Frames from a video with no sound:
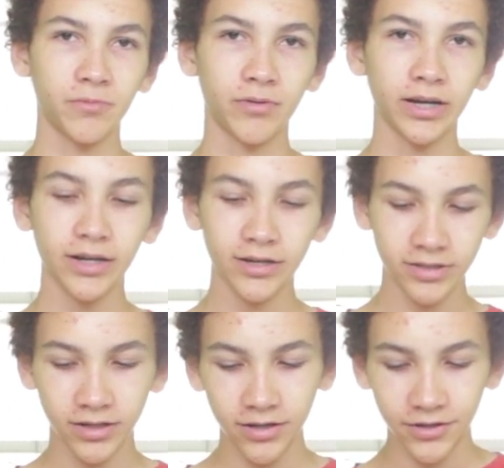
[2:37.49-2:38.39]

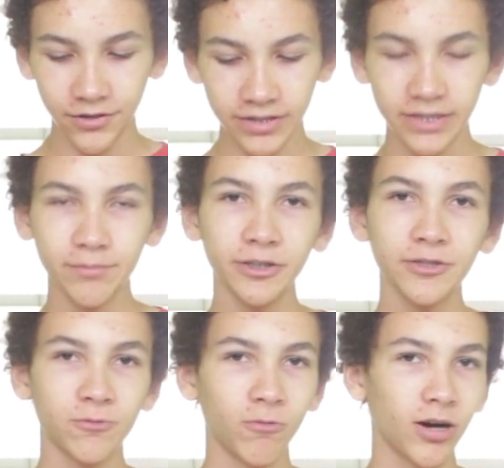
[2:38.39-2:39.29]
product, you can simply
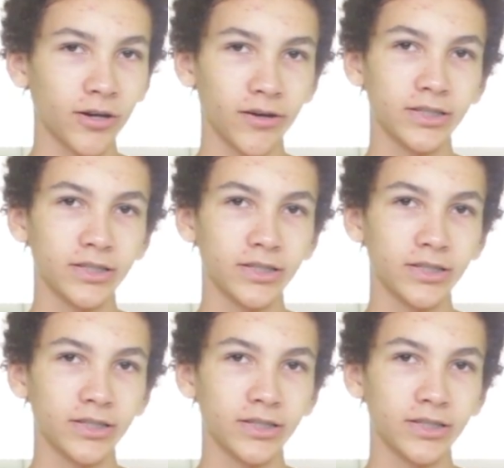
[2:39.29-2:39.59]
use water